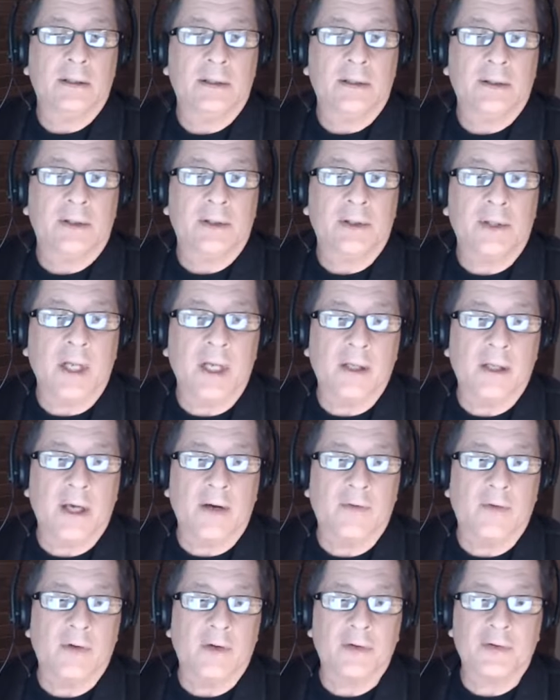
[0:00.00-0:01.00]
state
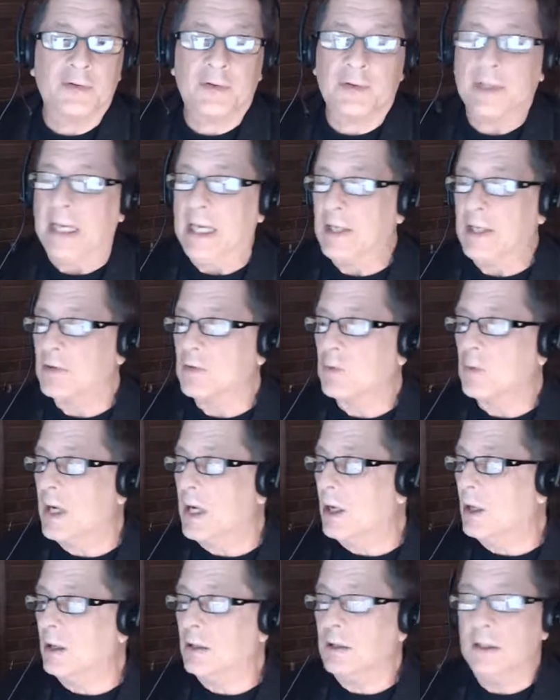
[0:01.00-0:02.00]
levels as
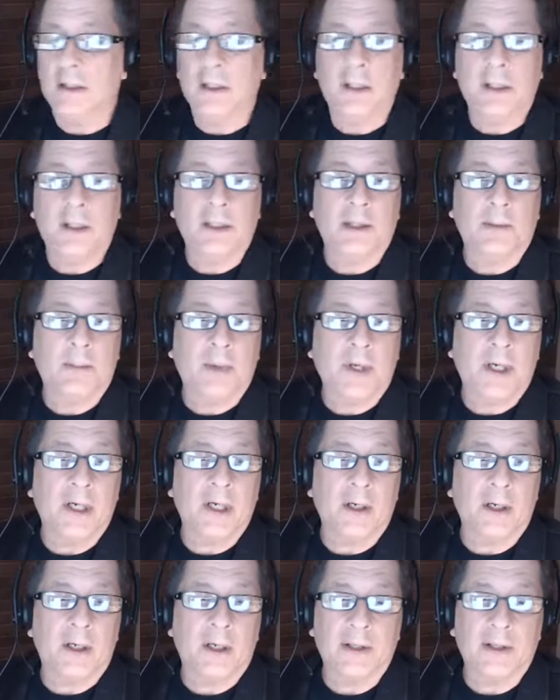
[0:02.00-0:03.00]
well.
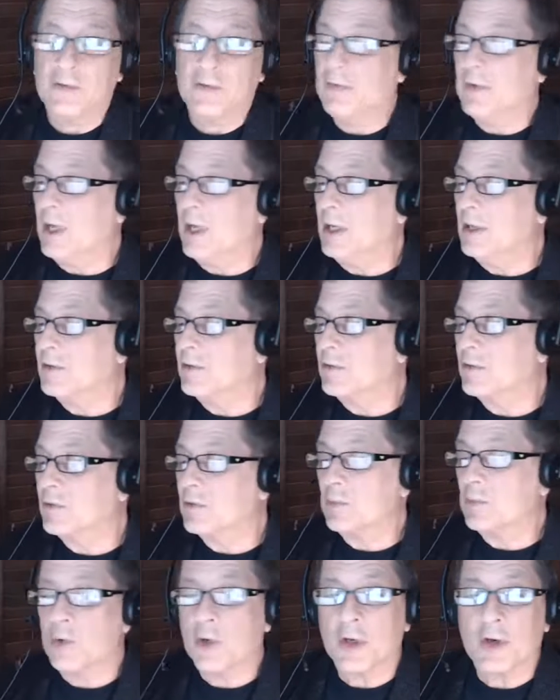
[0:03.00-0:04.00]
Depending on the states, there's
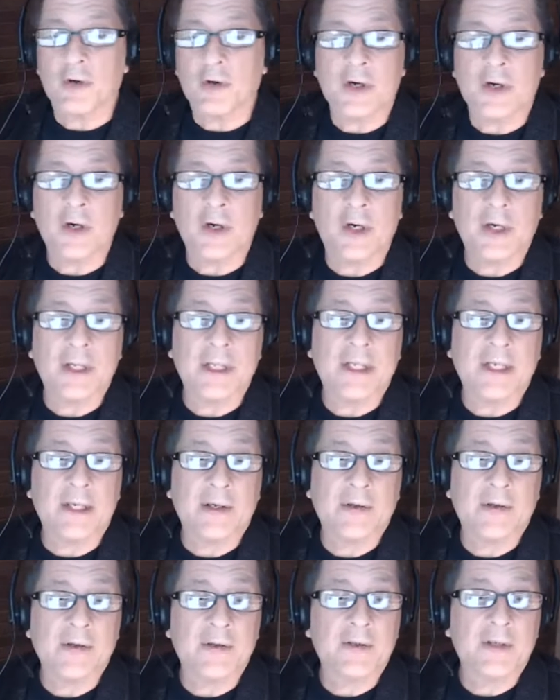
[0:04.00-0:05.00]
more going on than
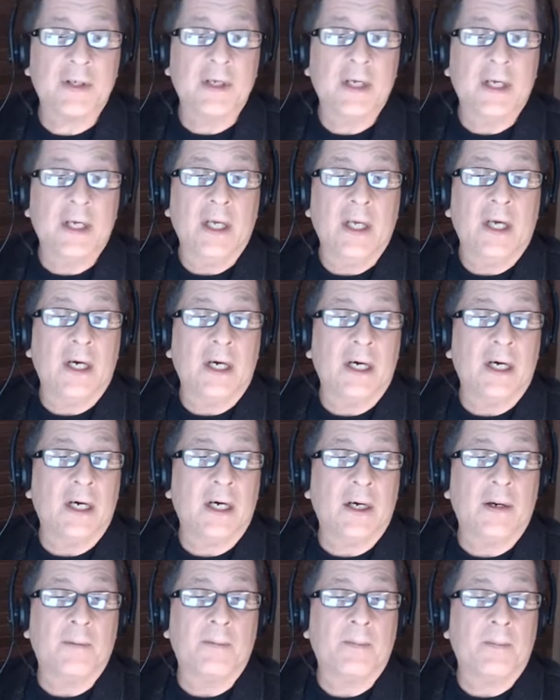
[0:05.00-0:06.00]
others.
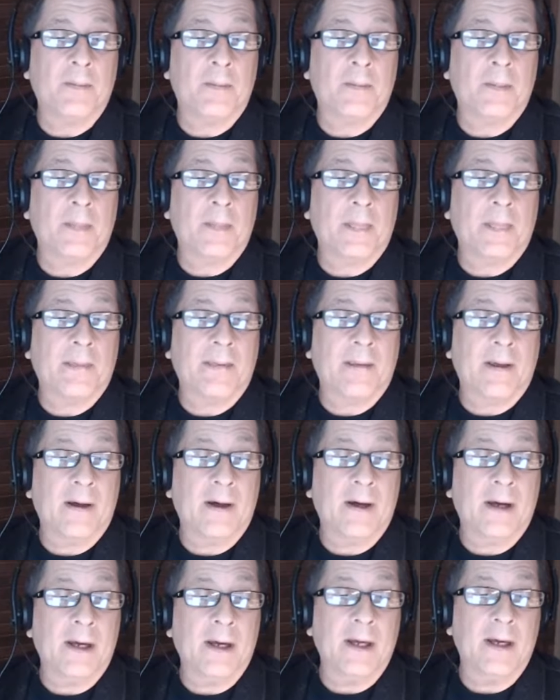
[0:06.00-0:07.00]
I
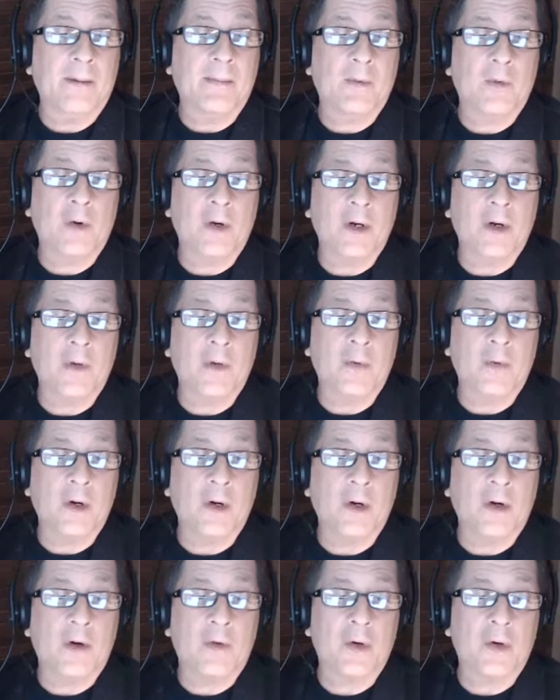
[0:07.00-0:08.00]
am going to
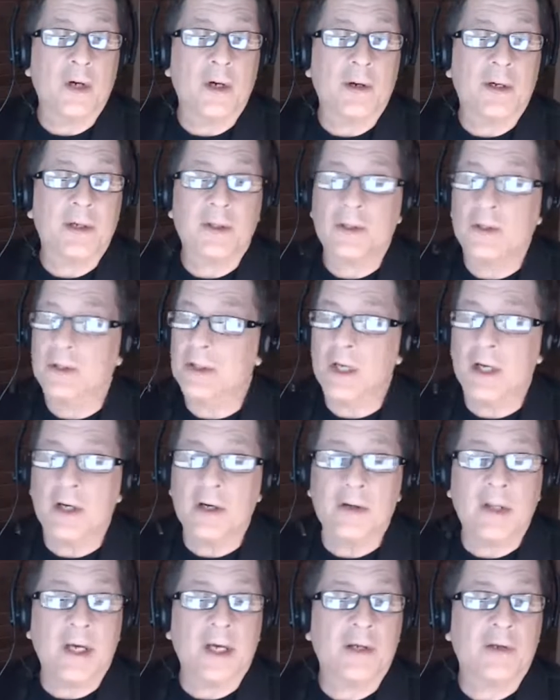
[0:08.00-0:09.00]
real quick share
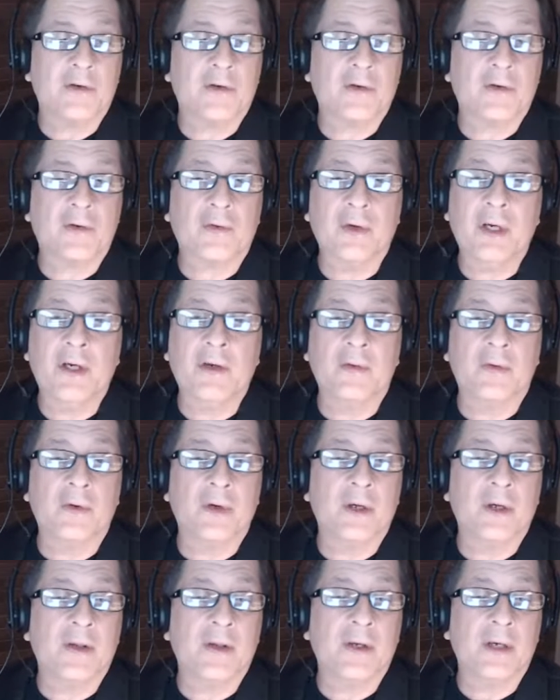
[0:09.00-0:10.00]
that screen
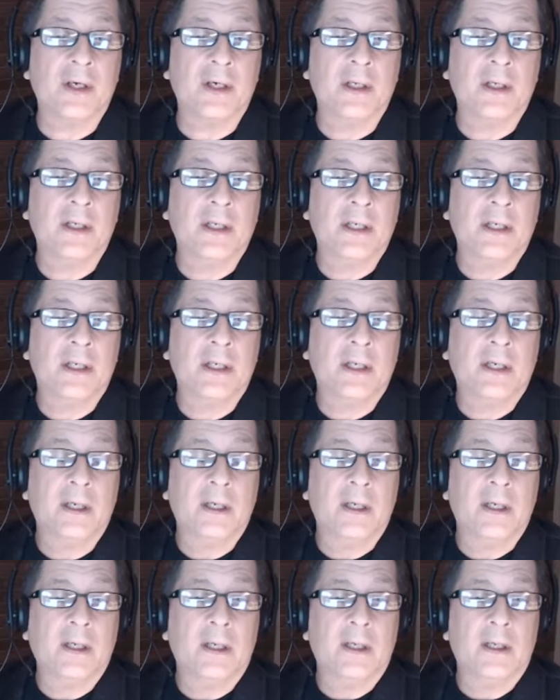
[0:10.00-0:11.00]
with you
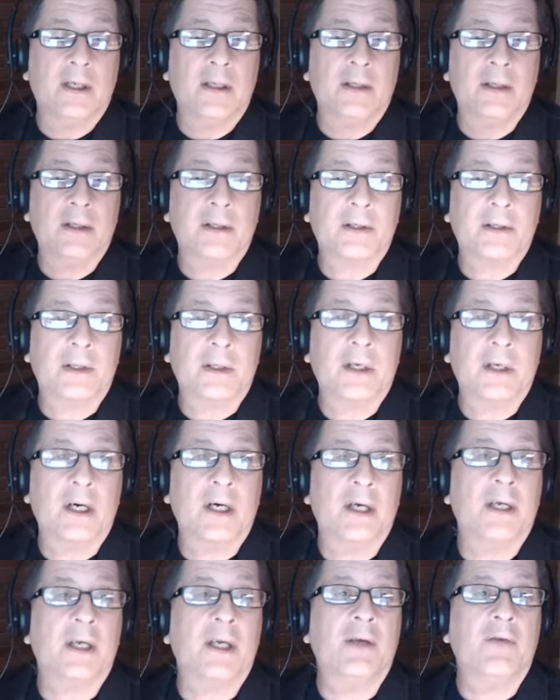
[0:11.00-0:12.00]
just to kind
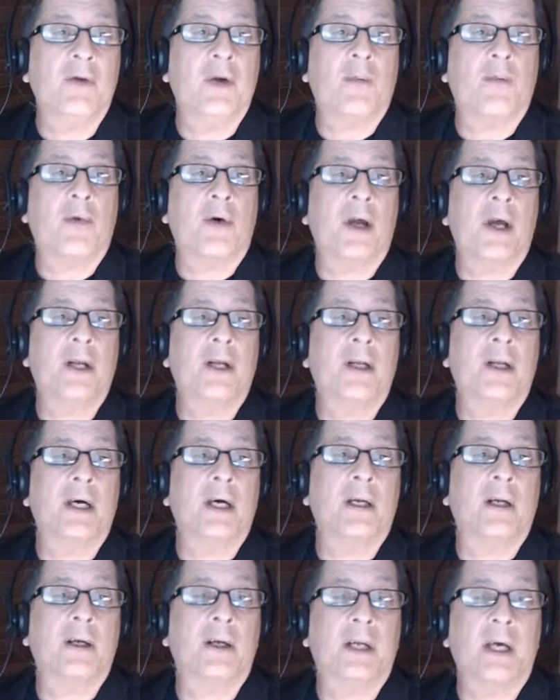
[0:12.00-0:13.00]
of give you a breakdown
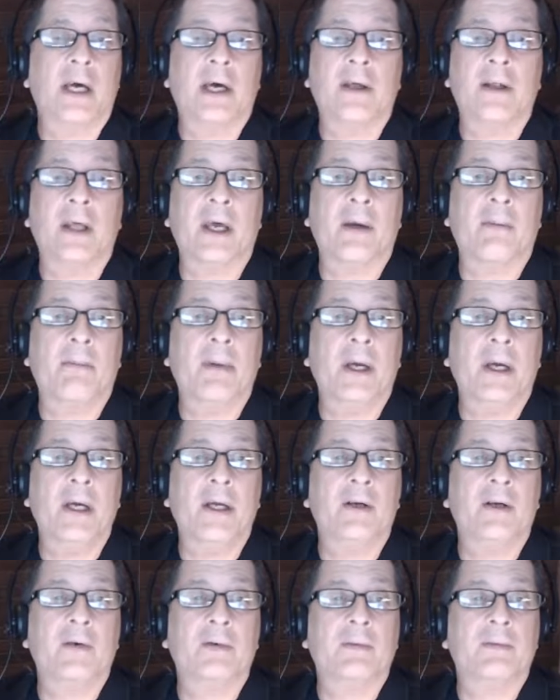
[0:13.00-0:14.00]
on how that
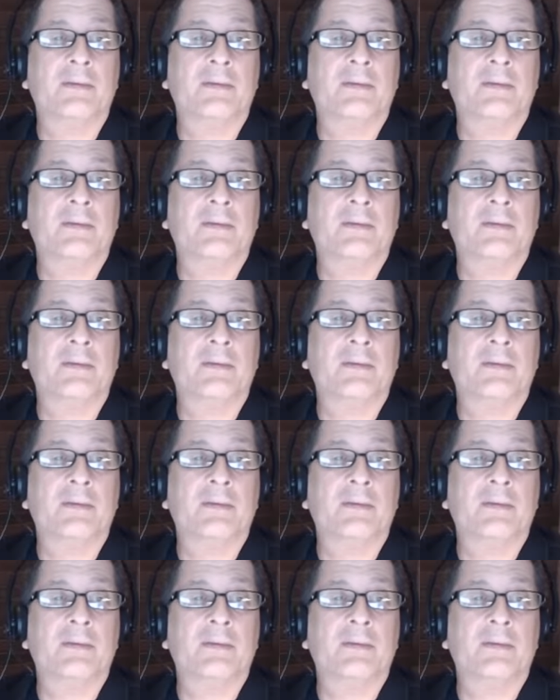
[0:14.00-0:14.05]
page